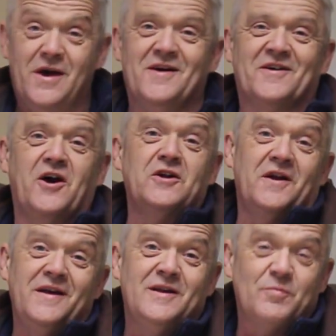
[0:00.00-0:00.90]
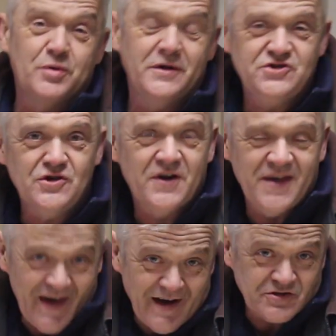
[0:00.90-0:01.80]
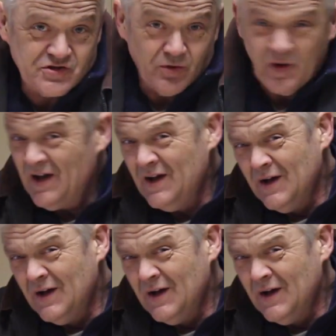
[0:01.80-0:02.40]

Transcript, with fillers: well, you're going to need a pretty chunky axle.